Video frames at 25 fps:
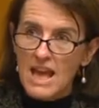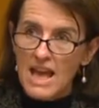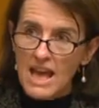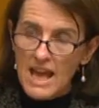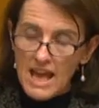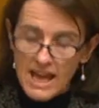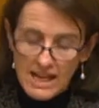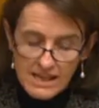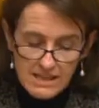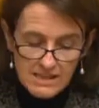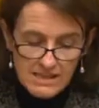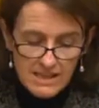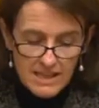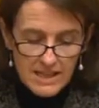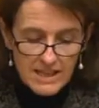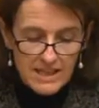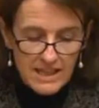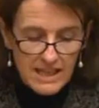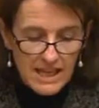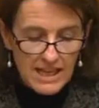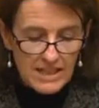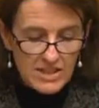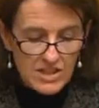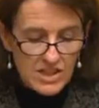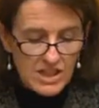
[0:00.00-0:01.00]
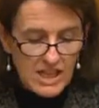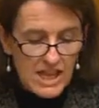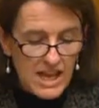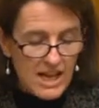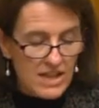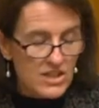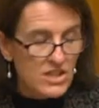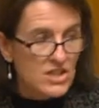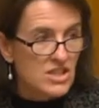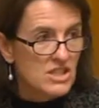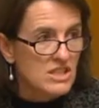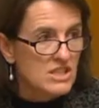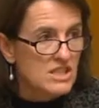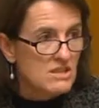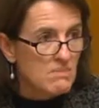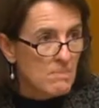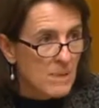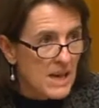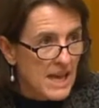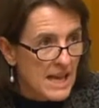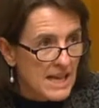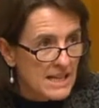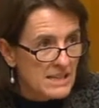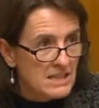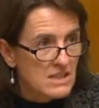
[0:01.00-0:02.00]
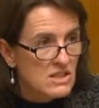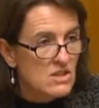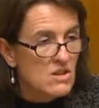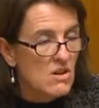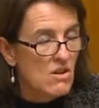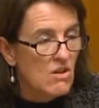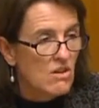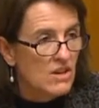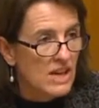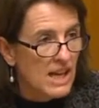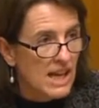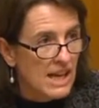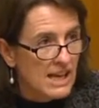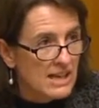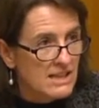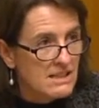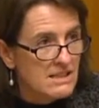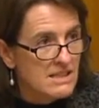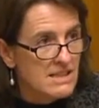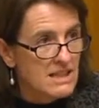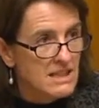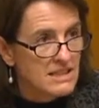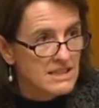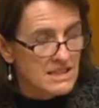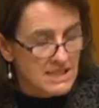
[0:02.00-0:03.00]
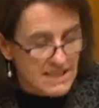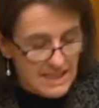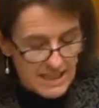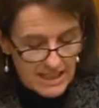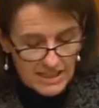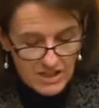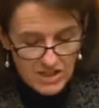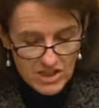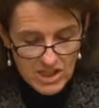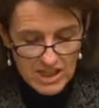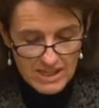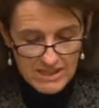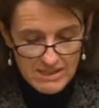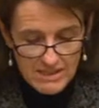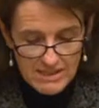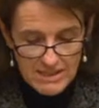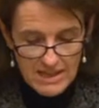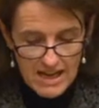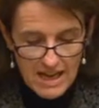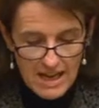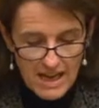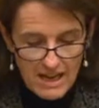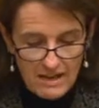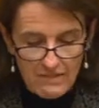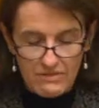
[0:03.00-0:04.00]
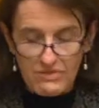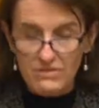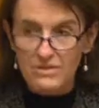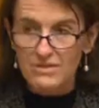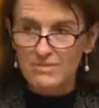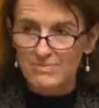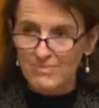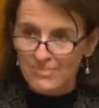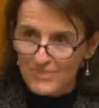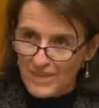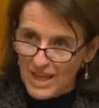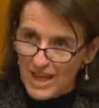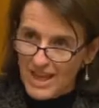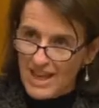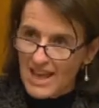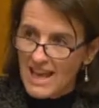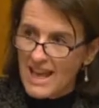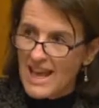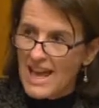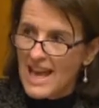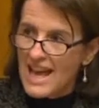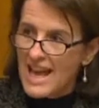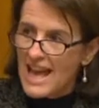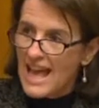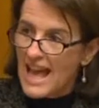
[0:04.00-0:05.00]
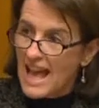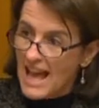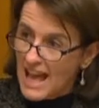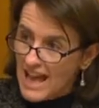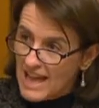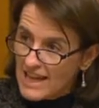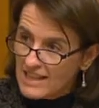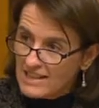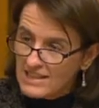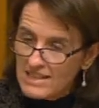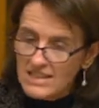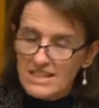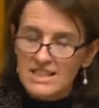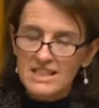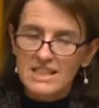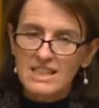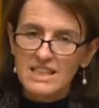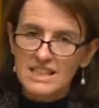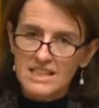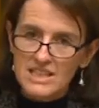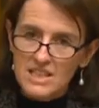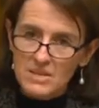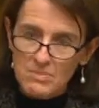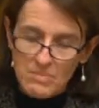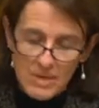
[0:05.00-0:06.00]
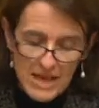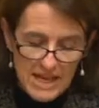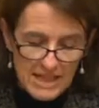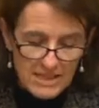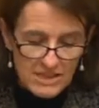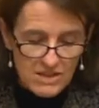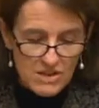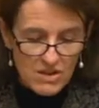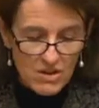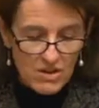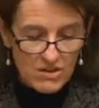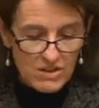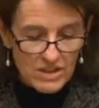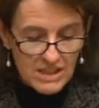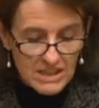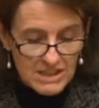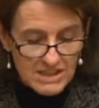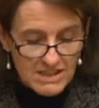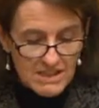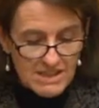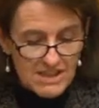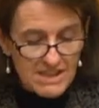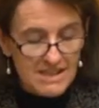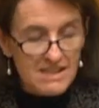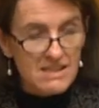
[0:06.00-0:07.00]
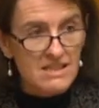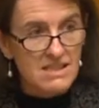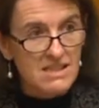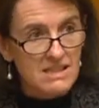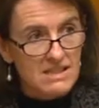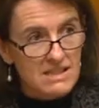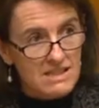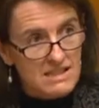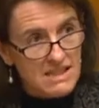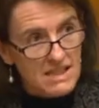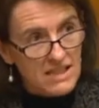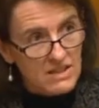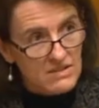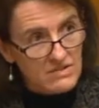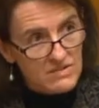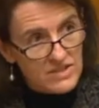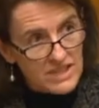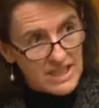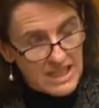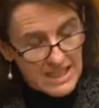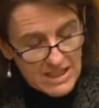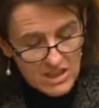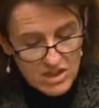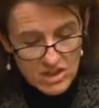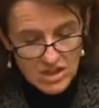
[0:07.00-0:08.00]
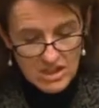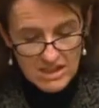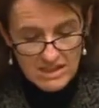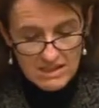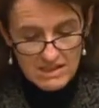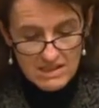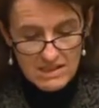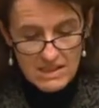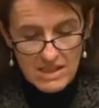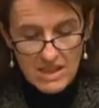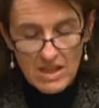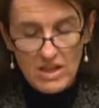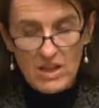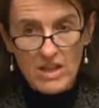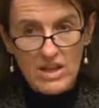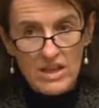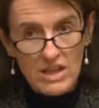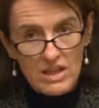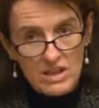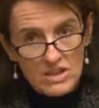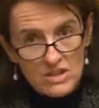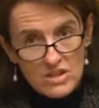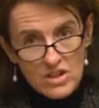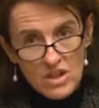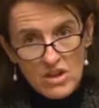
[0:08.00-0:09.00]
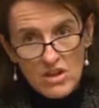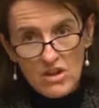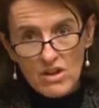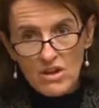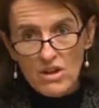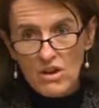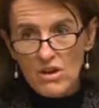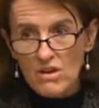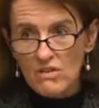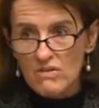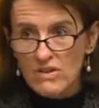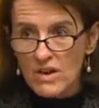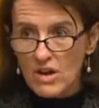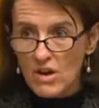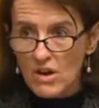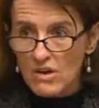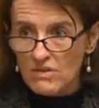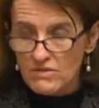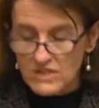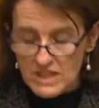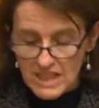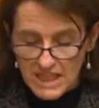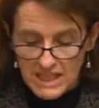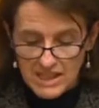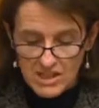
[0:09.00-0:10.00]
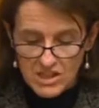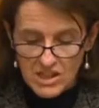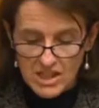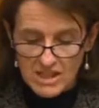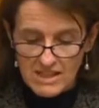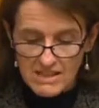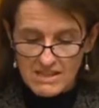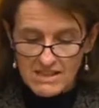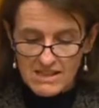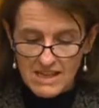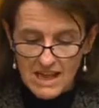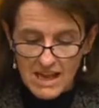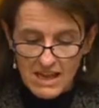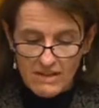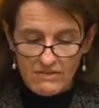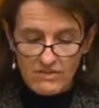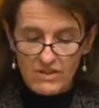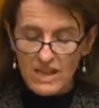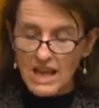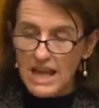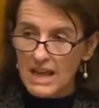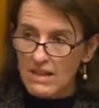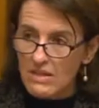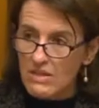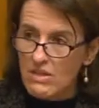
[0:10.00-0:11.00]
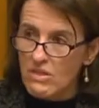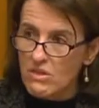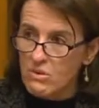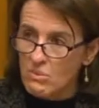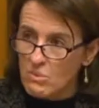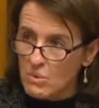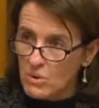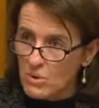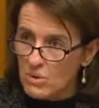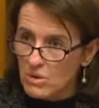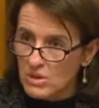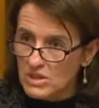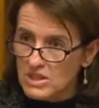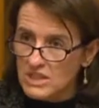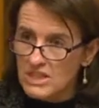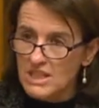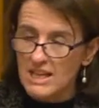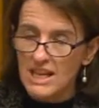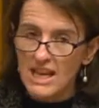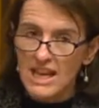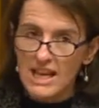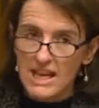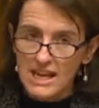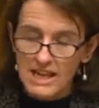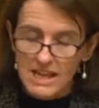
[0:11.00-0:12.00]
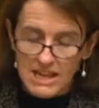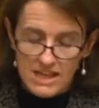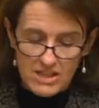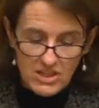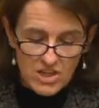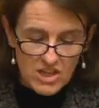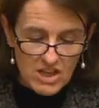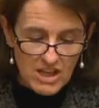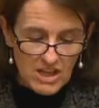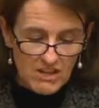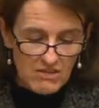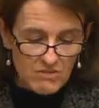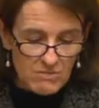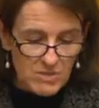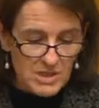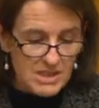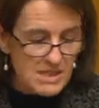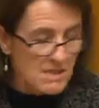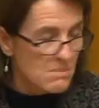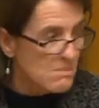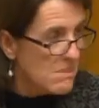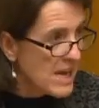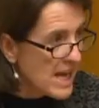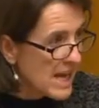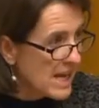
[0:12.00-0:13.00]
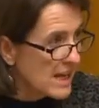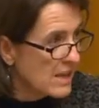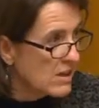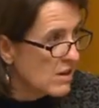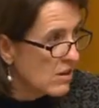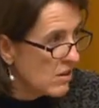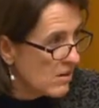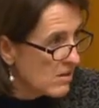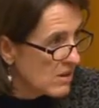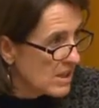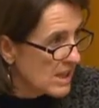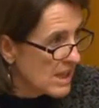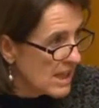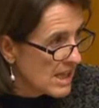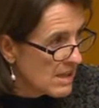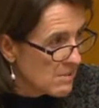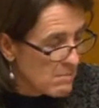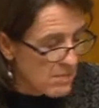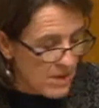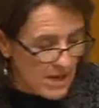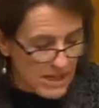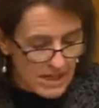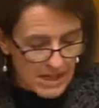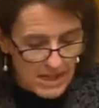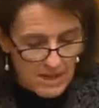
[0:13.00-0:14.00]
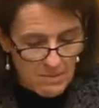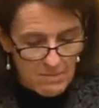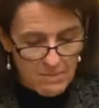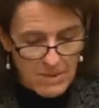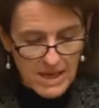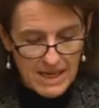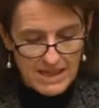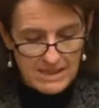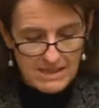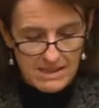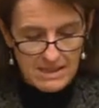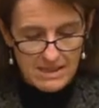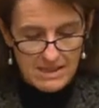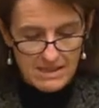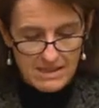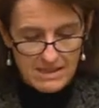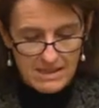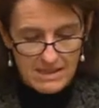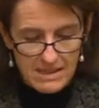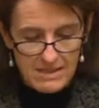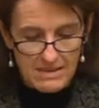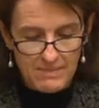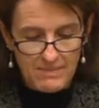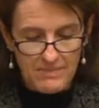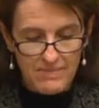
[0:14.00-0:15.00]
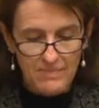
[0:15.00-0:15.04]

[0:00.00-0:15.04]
Excellent education depends on excellent teaching staff, and it depends on consistency of teachers. Turnover of teaching staff can thwart any achievements made on a year-by-year basis.